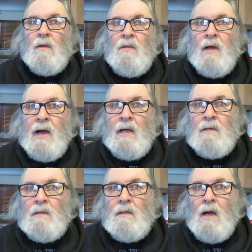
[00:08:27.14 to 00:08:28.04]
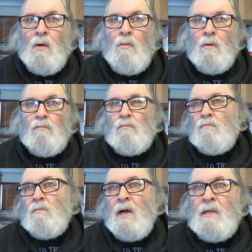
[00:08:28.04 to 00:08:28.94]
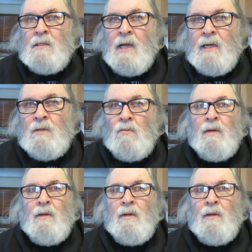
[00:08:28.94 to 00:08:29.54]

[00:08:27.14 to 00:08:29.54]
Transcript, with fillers: that I, I decided to